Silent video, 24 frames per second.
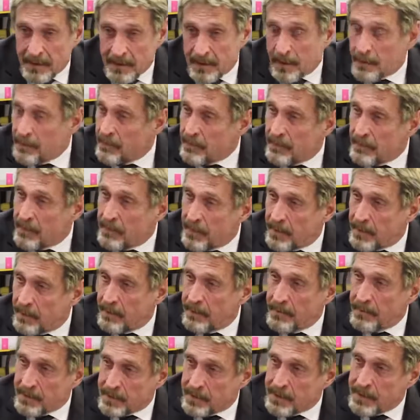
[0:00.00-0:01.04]
So
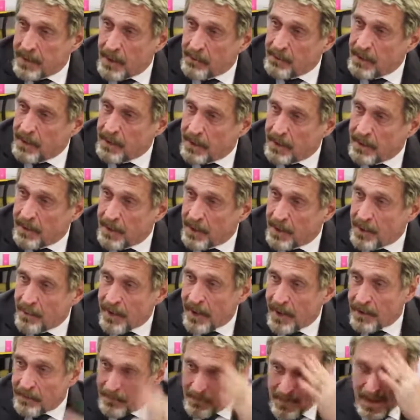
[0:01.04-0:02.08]
something to think
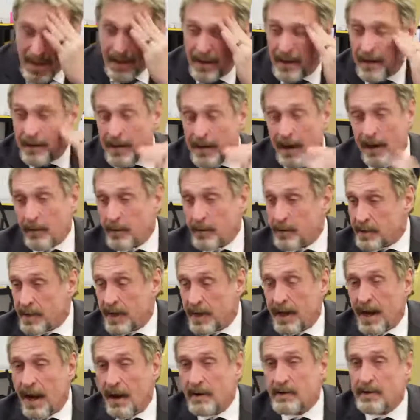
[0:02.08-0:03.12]
about. Now, you
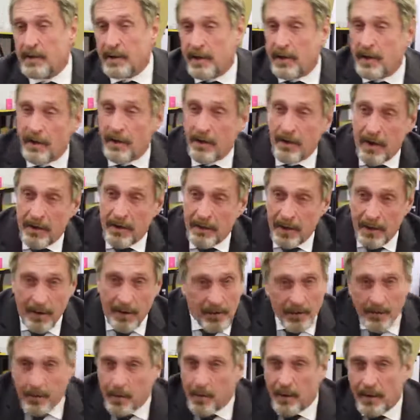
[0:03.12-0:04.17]
said, how secure are they?
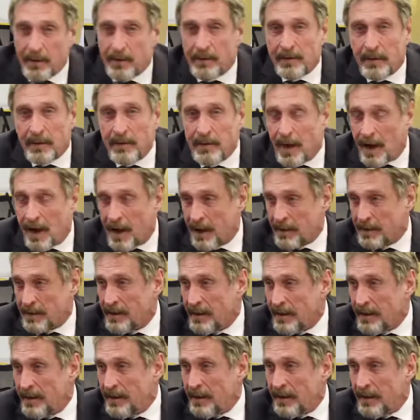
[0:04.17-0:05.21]
Well, they're
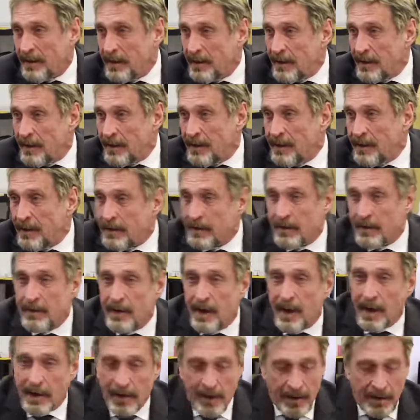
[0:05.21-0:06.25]
not. They're
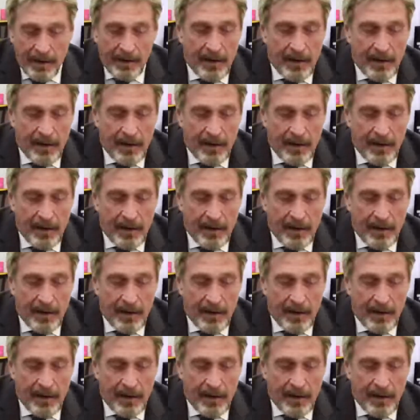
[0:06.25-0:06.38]
not.